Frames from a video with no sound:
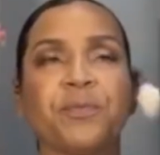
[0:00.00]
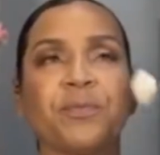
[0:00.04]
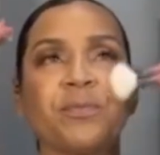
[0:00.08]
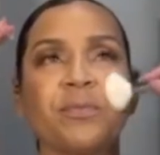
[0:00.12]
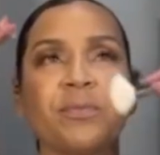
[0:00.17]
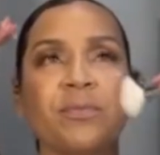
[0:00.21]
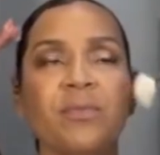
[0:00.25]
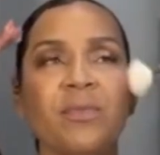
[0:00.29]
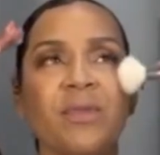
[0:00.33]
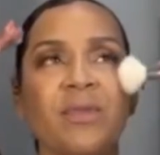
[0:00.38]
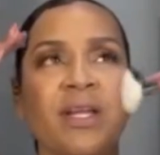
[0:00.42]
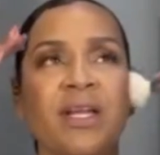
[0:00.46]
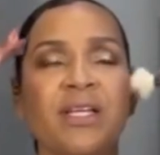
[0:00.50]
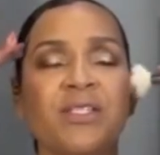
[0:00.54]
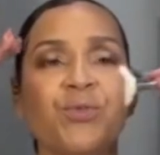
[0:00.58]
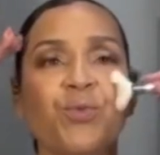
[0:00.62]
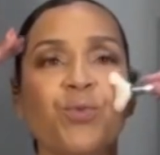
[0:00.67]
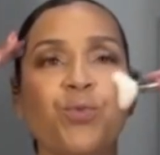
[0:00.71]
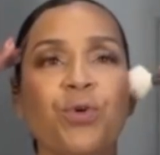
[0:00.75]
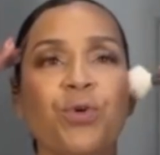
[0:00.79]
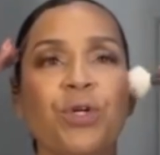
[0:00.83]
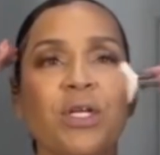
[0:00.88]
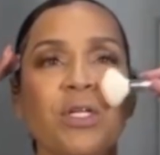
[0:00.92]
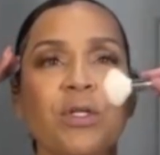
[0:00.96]
yeah.
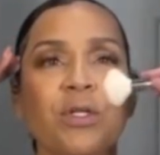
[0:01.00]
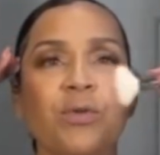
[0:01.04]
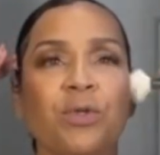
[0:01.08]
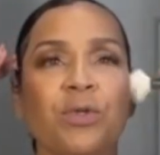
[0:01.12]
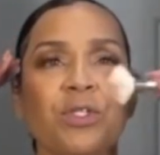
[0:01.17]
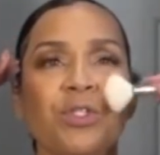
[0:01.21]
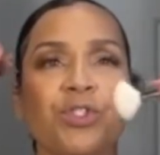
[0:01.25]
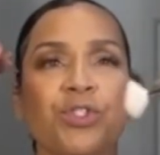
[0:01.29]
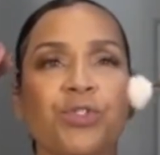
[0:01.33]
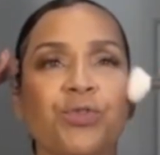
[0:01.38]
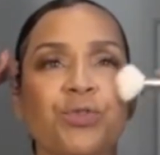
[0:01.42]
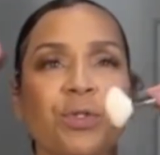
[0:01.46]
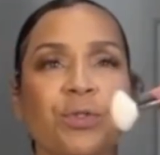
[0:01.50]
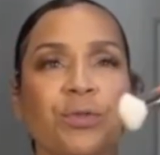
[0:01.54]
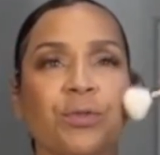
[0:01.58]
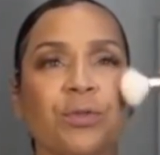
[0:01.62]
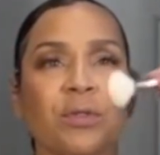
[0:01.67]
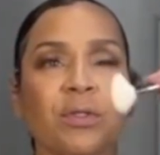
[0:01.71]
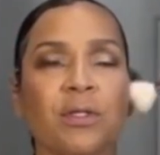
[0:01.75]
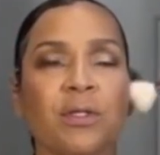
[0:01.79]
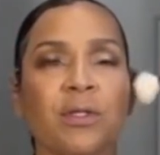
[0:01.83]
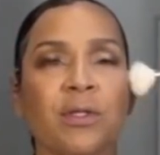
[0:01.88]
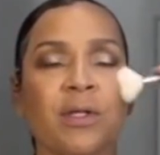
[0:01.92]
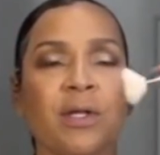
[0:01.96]
That's really, really true,
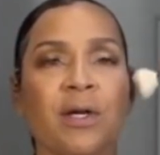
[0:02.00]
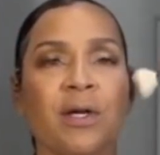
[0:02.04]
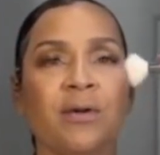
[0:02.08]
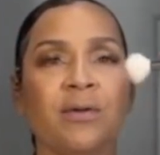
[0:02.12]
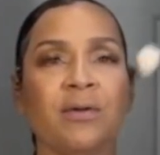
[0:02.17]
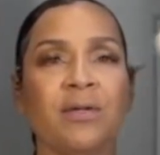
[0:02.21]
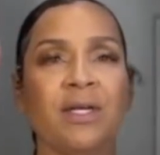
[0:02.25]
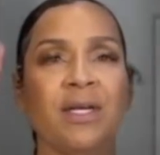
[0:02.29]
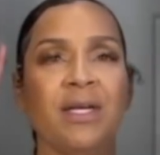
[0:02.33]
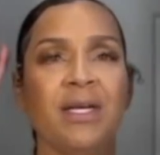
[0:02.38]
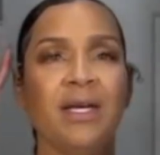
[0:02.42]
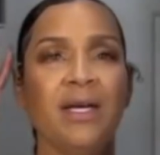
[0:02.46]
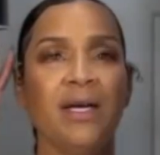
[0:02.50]
you know.